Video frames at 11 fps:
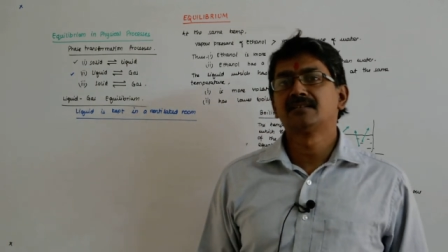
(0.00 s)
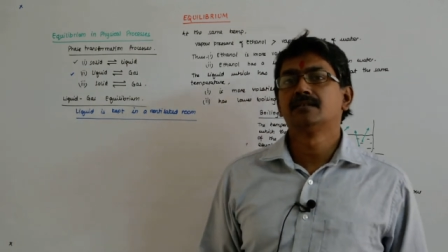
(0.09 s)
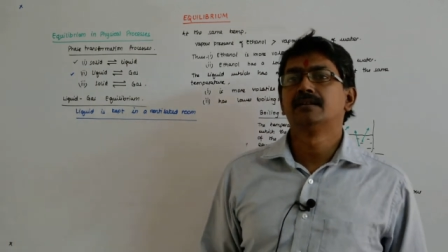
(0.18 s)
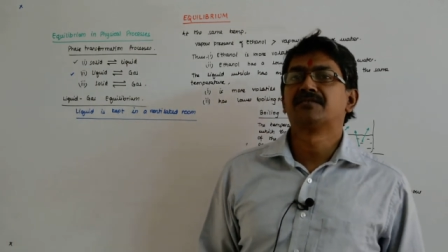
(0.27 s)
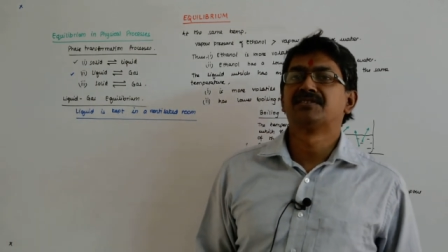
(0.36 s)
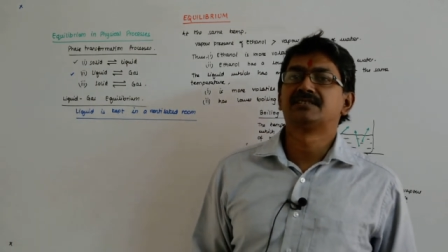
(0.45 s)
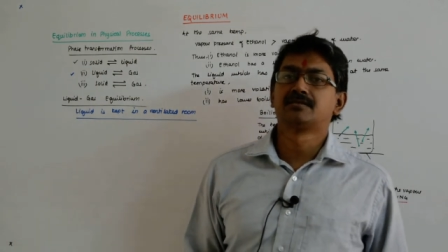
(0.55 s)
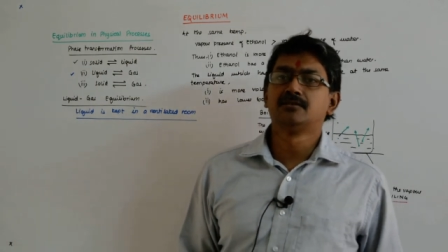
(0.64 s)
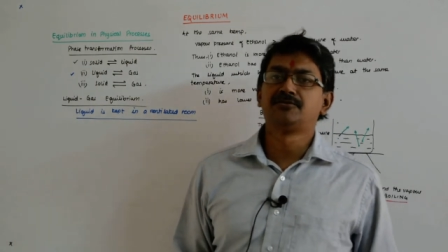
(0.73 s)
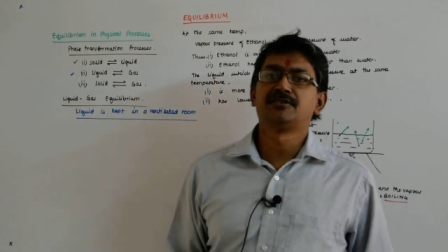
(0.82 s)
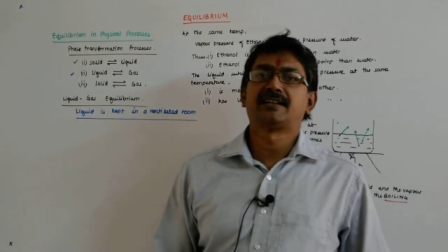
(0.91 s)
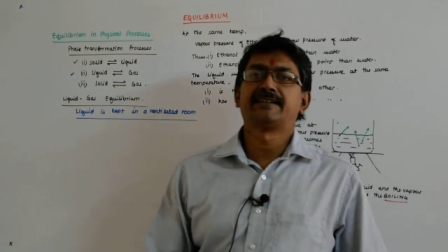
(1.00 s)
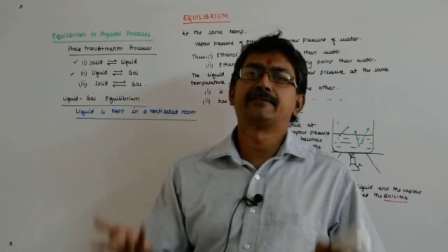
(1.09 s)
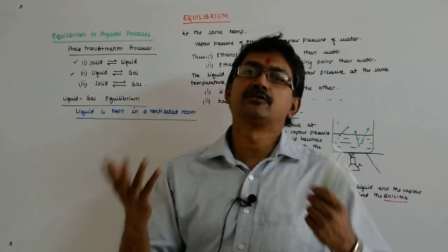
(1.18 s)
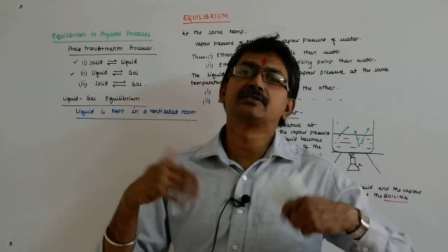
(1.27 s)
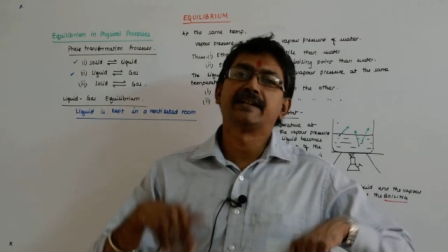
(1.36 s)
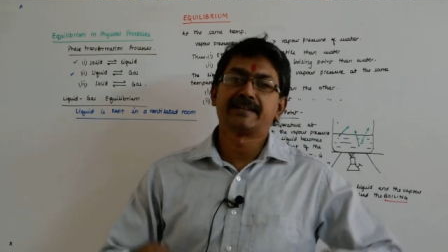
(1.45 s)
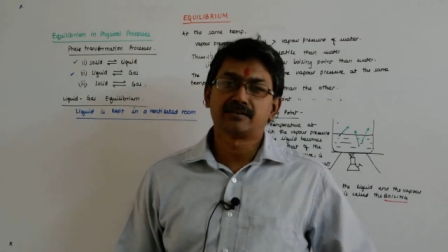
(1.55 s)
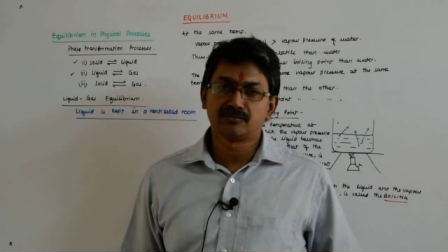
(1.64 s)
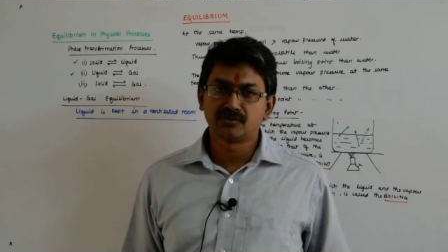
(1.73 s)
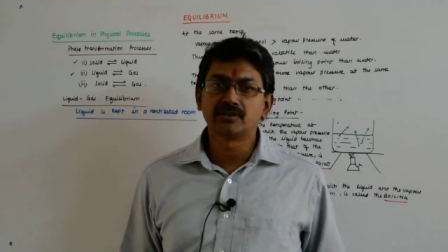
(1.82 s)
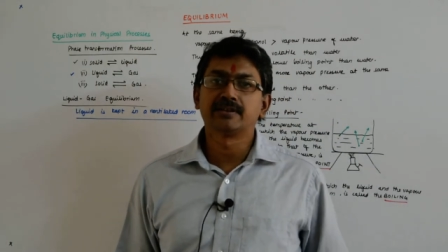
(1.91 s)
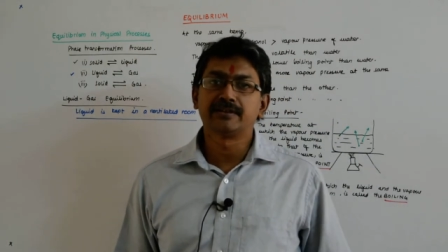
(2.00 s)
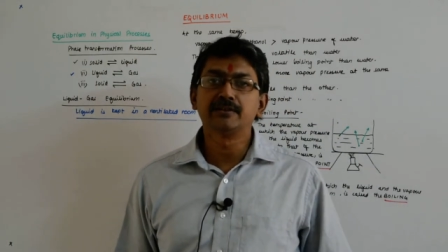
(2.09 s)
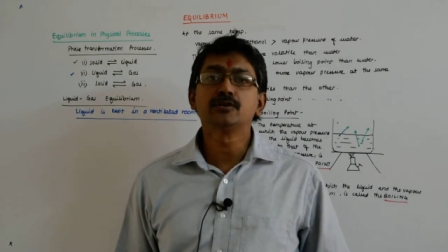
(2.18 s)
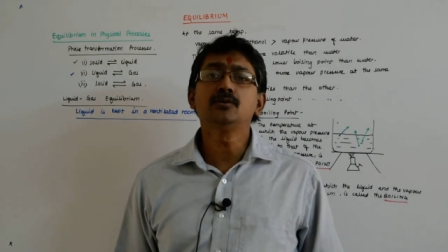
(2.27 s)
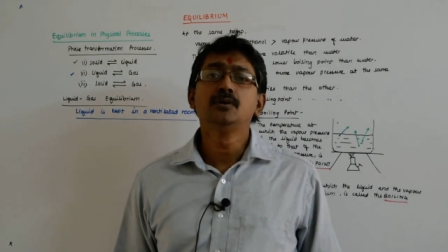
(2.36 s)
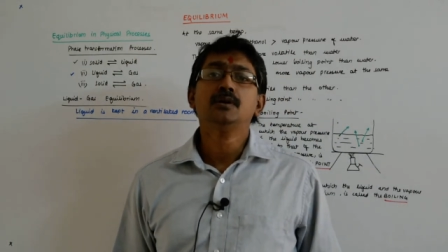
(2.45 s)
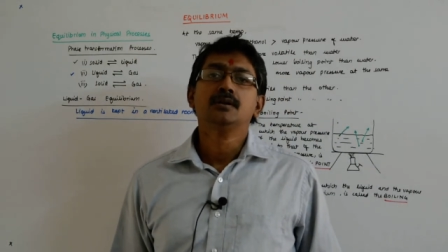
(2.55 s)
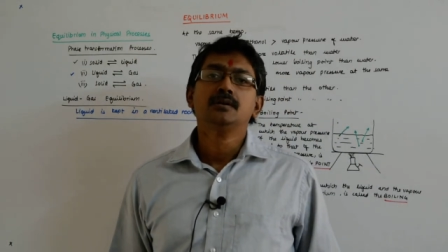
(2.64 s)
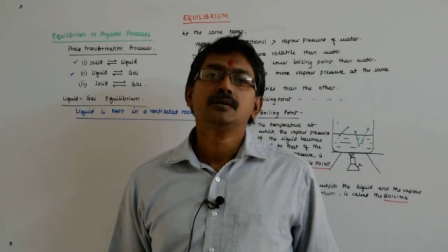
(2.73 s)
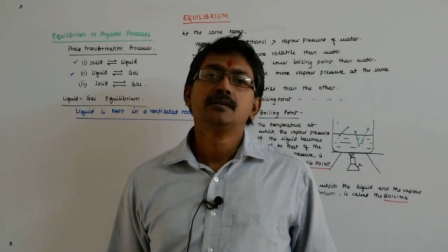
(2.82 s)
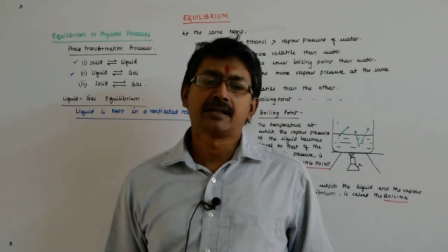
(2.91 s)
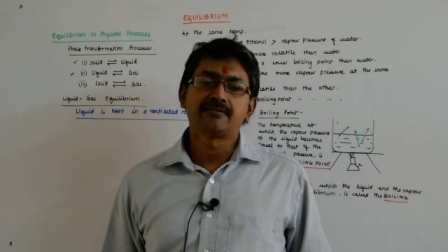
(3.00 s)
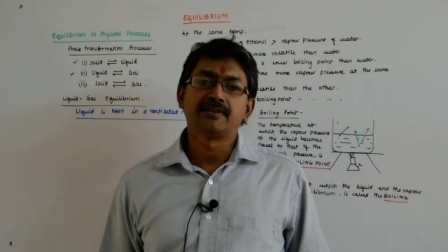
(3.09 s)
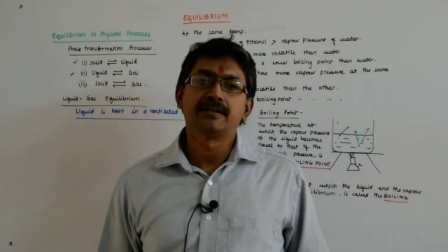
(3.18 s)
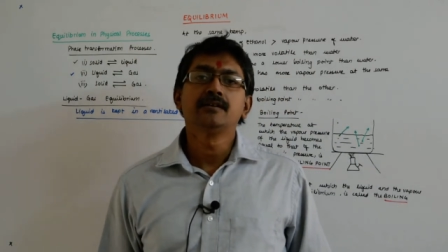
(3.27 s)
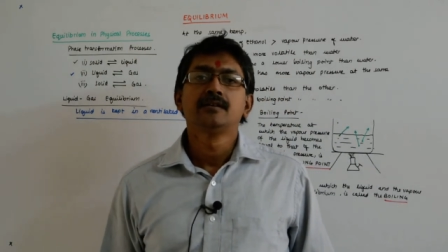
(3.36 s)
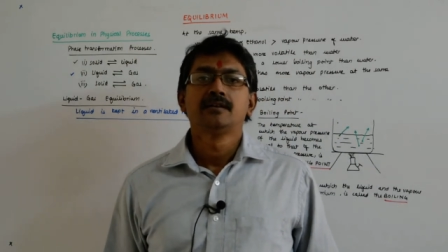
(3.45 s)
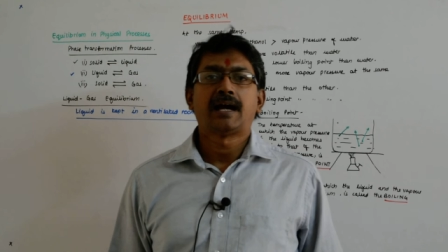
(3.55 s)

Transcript: the liquid surface and it was getting converted into liquid,